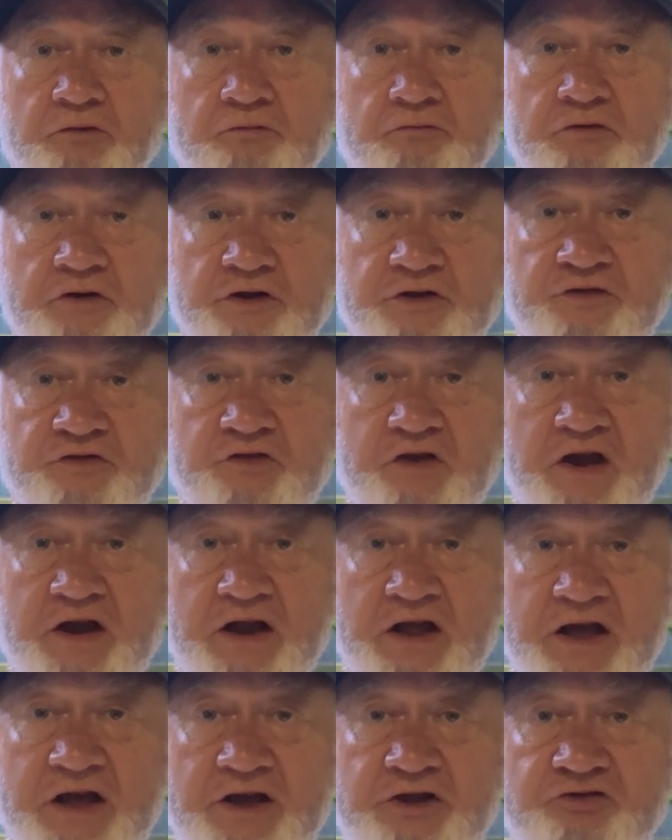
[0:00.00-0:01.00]
real
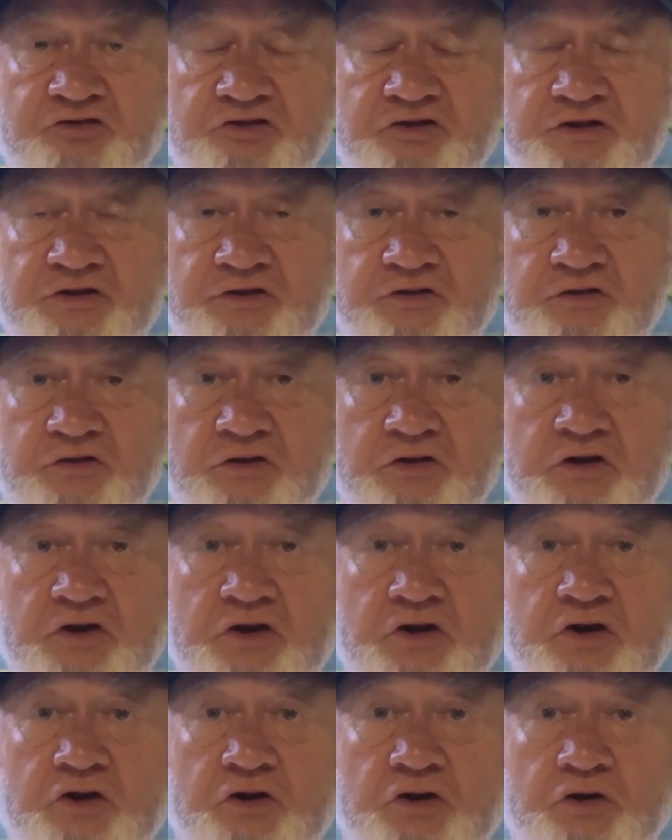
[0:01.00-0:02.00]
estate agent,
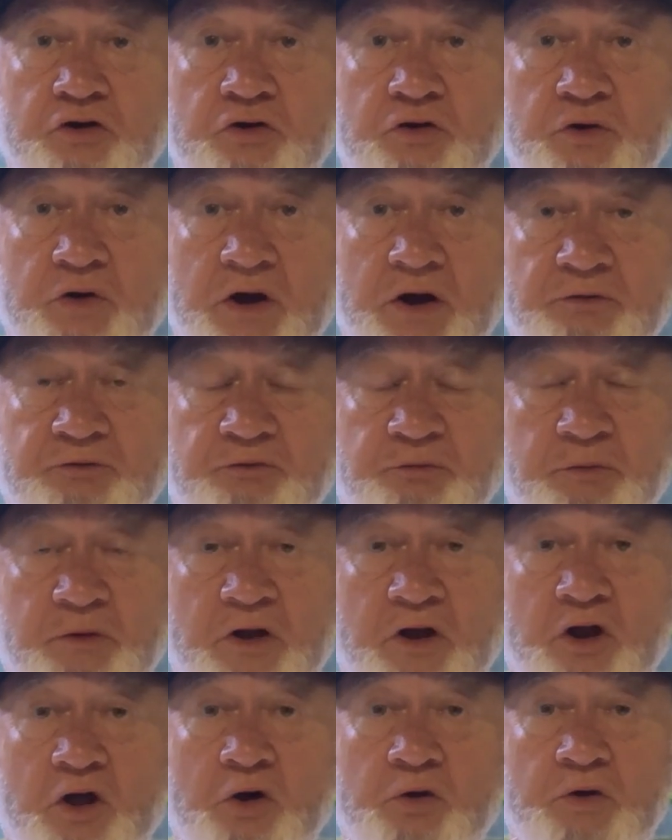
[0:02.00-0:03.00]
who helped
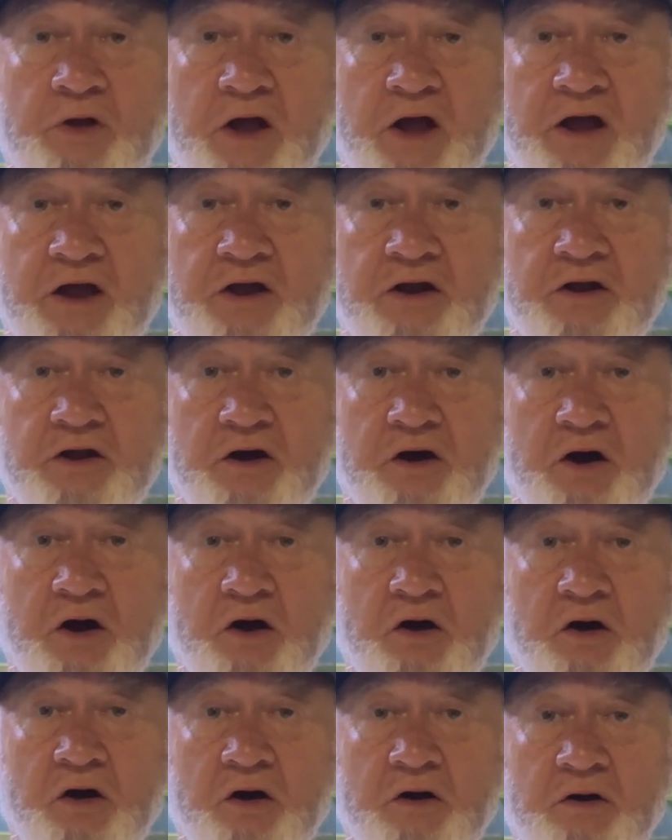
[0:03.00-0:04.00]
me locate
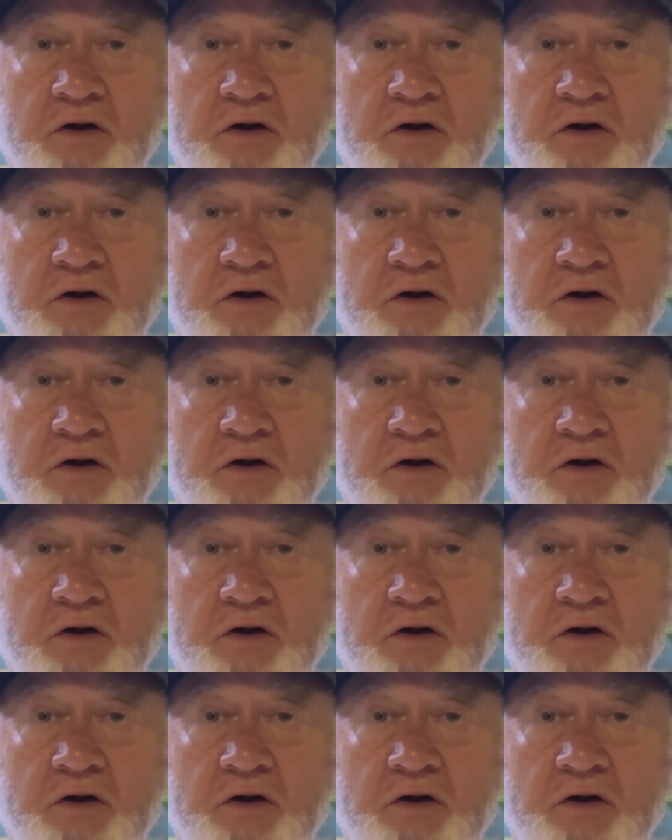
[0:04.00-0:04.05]
a